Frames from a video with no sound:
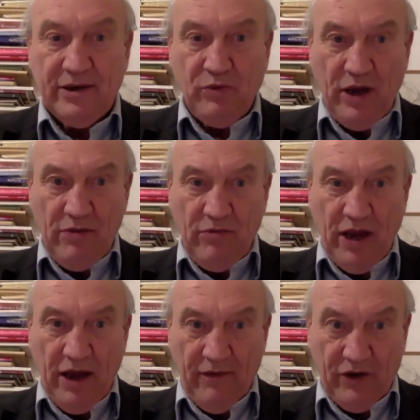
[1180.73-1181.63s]
when we
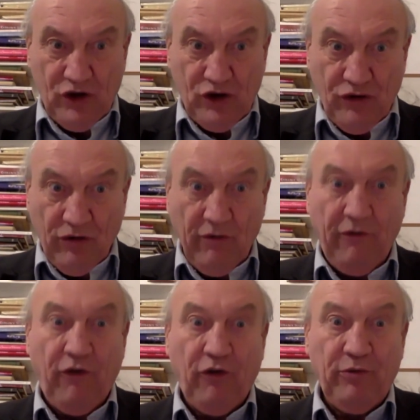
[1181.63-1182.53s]
have a strong
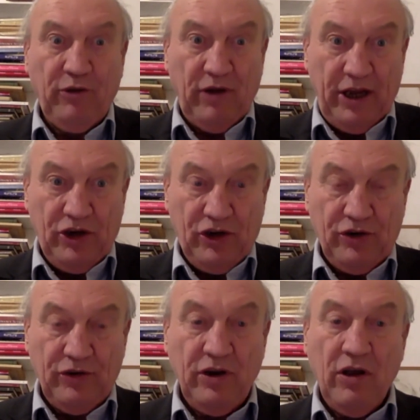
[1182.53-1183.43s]
formulation
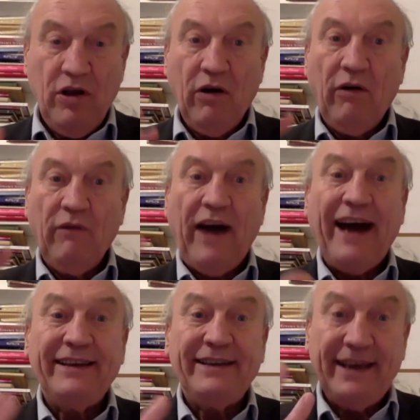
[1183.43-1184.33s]
of
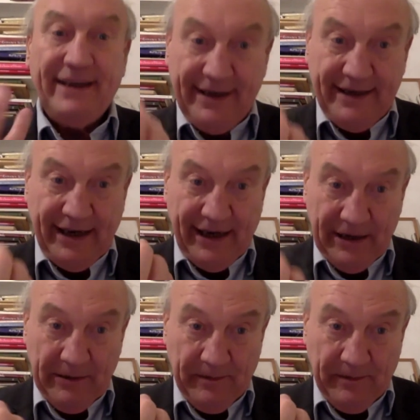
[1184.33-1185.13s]
identity,